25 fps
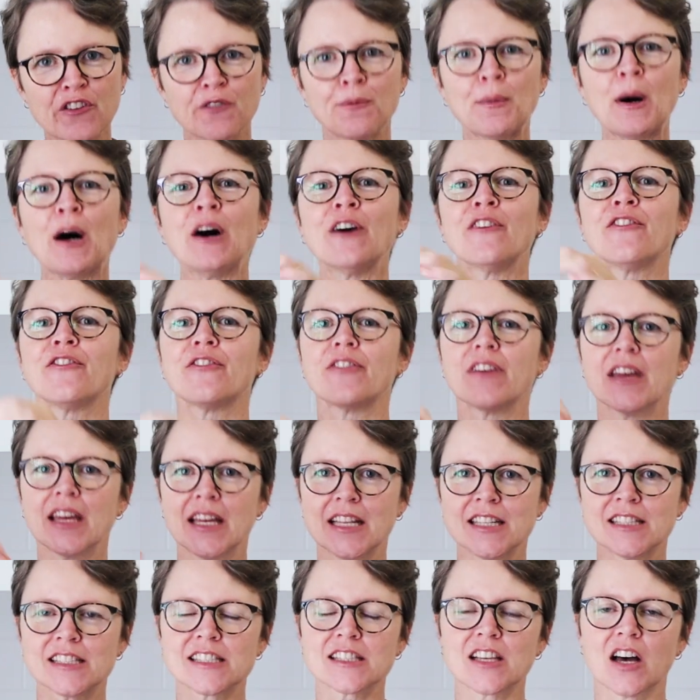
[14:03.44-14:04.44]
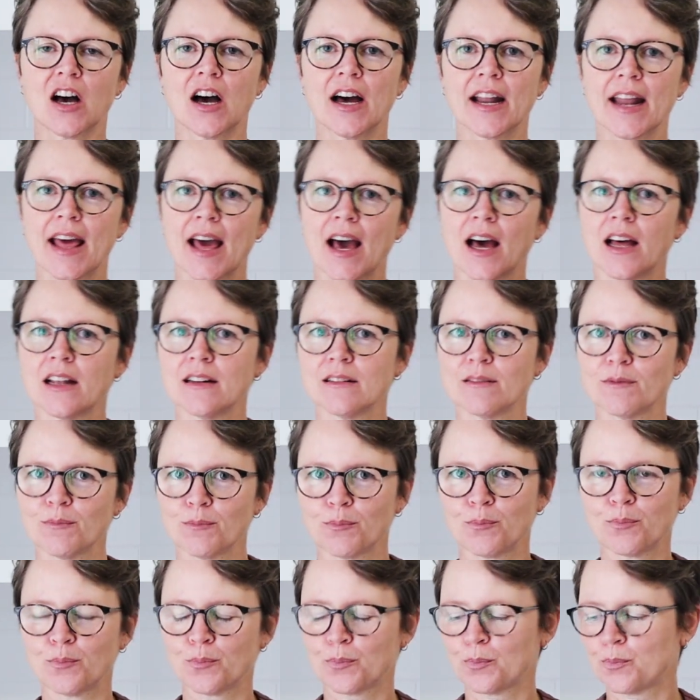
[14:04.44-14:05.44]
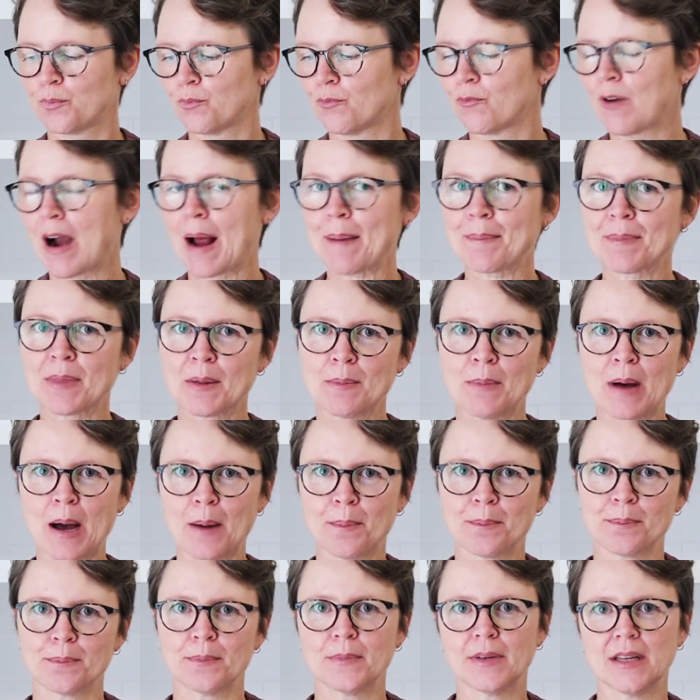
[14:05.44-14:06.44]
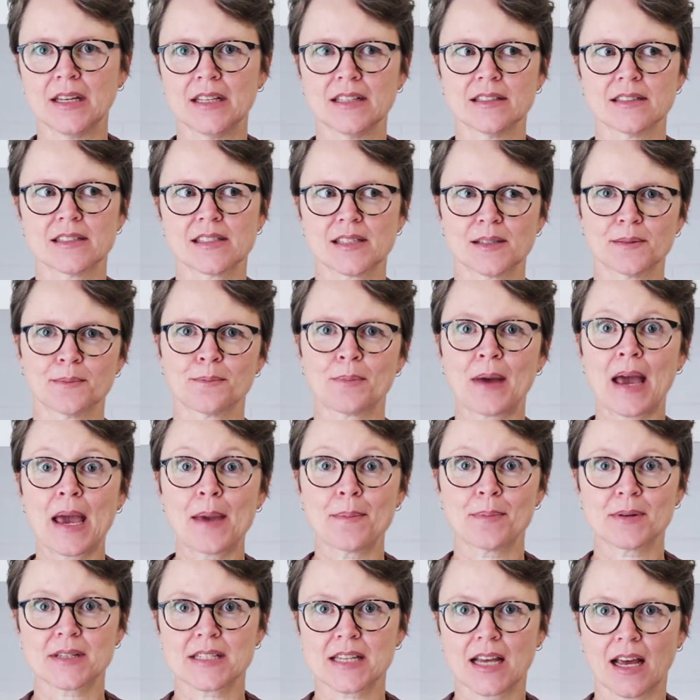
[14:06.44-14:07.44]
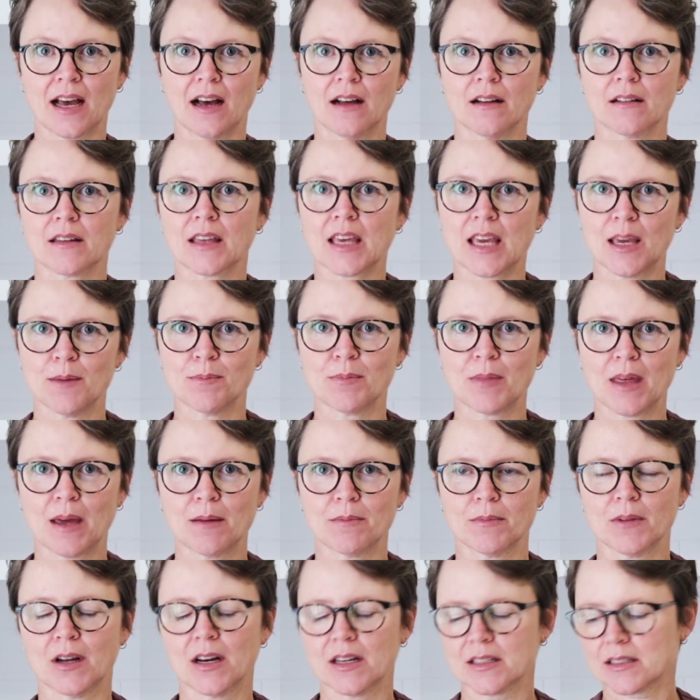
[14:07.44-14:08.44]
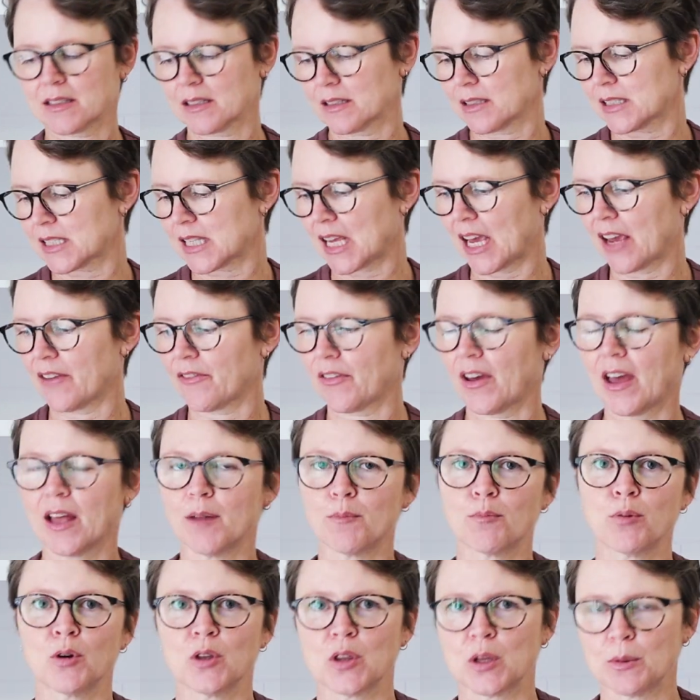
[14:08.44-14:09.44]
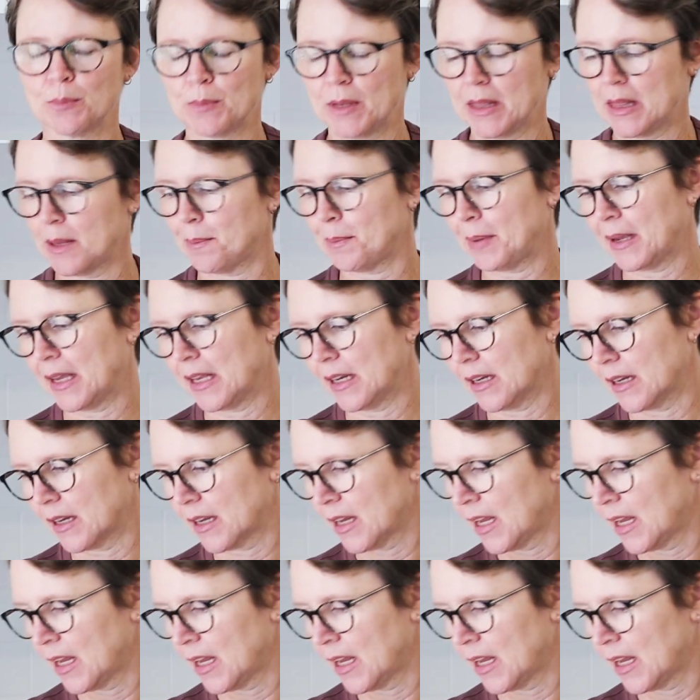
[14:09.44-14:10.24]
them off inside out, wrap them up in some paper towel, keep them nice and safe, and put them in the bin.